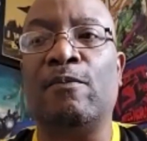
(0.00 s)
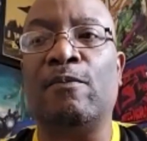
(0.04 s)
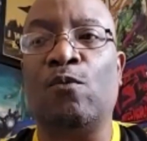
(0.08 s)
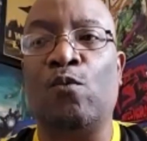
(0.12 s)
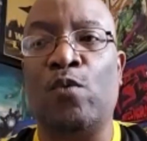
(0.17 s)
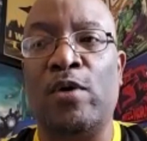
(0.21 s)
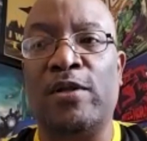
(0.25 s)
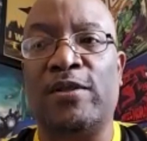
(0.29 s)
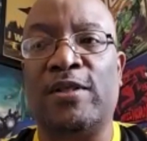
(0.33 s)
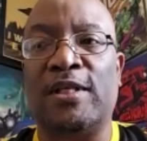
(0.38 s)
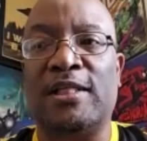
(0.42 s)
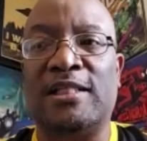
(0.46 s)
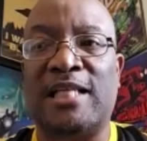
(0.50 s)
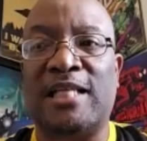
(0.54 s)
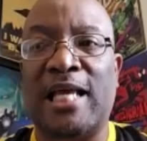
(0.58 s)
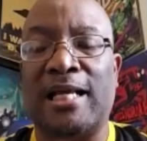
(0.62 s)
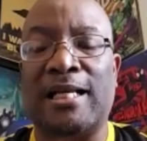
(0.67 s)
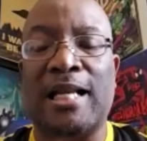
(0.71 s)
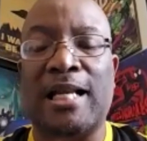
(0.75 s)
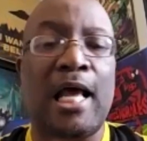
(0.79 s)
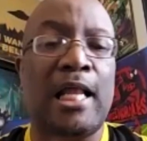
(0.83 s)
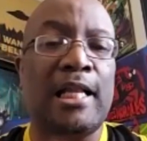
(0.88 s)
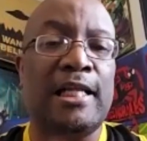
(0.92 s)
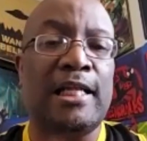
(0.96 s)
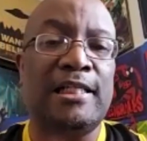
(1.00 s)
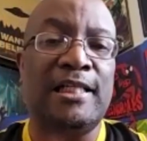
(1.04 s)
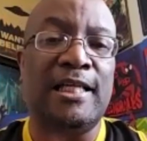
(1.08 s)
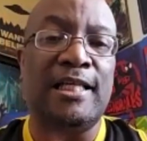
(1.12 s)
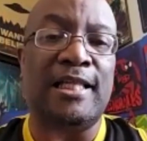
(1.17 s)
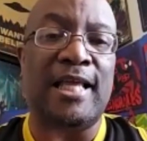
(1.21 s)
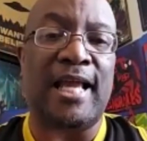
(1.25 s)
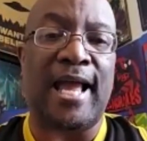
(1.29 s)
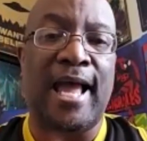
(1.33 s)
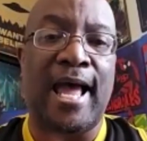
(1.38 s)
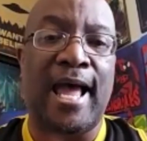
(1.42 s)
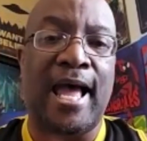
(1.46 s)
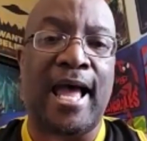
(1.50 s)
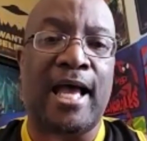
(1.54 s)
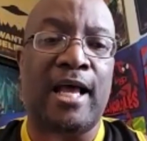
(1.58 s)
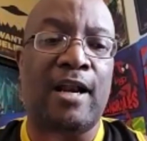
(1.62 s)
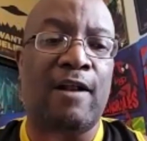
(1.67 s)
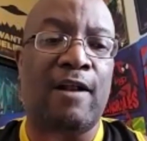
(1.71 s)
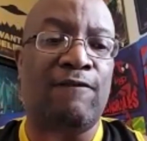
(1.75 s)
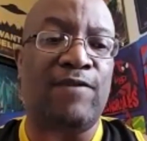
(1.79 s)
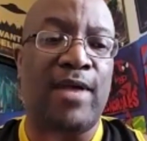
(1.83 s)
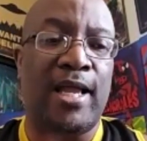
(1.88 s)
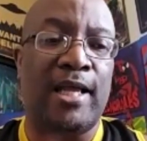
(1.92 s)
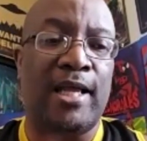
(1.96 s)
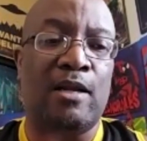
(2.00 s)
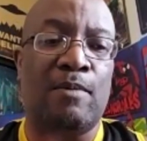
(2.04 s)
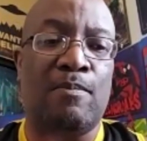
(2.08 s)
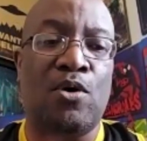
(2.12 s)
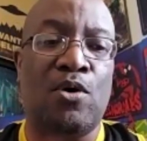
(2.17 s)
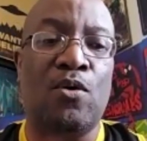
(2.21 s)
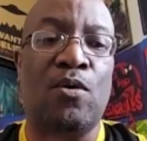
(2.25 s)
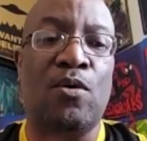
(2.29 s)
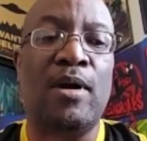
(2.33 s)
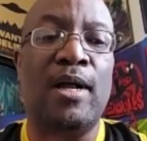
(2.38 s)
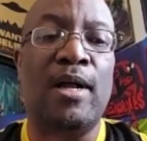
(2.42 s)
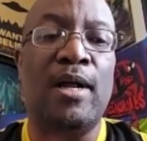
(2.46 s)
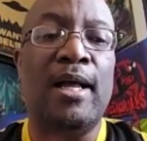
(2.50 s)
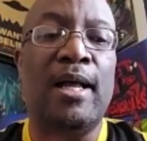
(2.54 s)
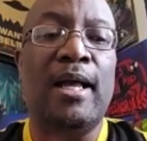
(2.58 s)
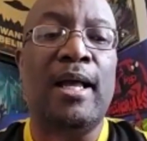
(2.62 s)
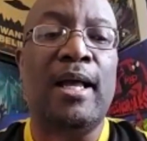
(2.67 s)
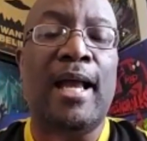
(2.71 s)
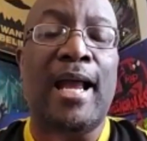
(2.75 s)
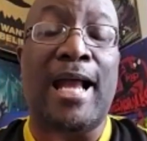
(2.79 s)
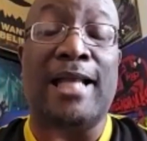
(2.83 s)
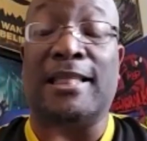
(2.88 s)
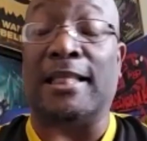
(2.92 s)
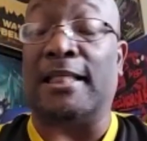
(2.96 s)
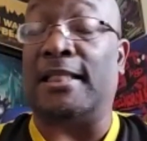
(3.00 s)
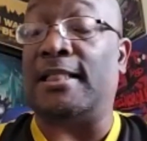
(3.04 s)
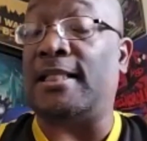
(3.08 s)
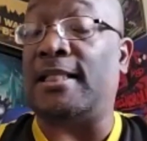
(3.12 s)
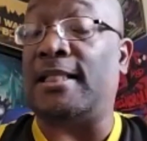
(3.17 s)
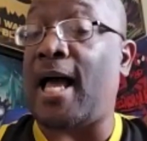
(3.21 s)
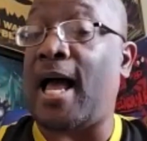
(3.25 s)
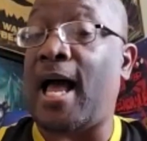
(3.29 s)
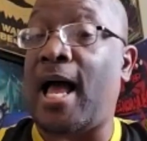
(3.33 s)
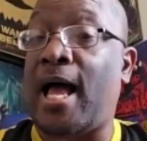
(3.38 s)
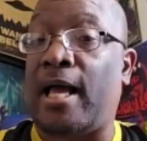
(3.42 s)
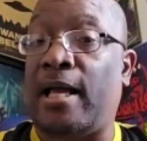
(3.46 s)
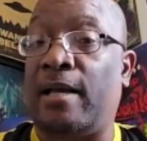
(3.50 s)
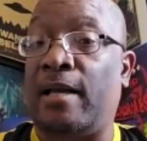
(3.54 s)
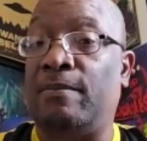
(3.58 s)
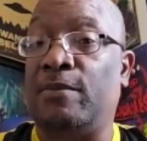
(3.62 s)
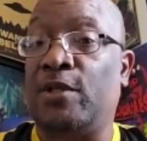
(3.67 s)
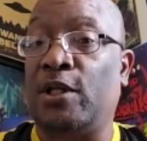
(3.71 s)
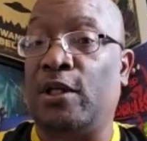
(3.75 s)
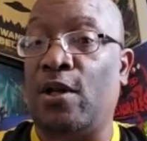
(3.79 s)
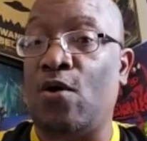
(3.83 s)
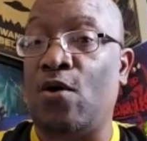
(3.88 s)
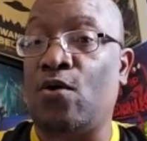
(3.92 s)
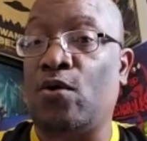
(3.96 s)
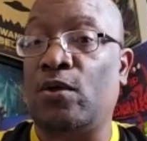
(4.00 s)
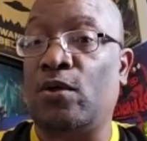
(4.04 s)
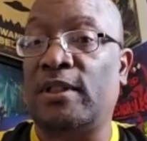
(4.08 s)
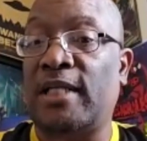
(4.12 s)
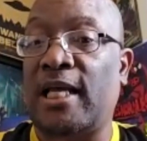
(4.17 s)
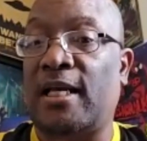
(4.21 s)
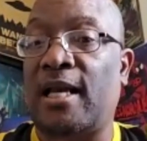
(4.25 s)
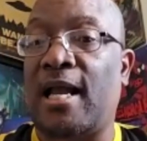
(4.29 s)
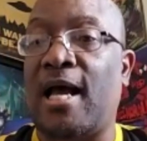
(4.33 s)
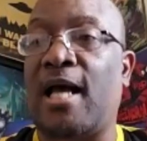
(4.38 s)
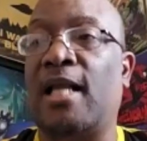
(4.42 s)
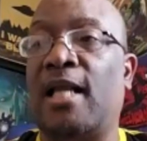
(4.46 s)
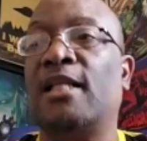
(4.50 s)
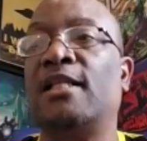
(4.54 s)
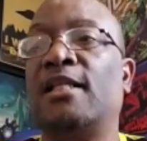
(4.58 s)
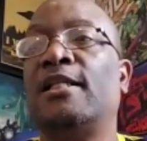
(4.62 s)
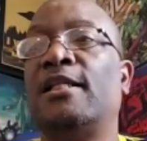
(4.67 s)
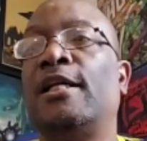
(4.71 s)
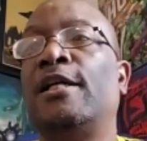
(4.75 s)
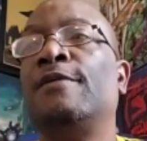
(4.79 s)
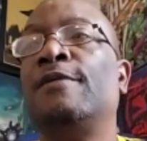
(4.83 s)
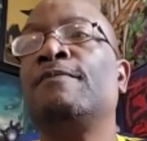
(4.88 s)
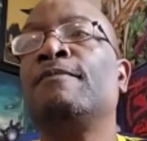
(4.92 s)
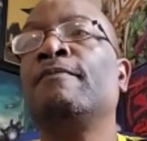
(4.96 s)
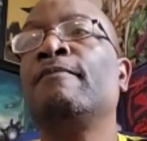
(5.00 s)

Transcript: with the technology they had available at the time, the local technology,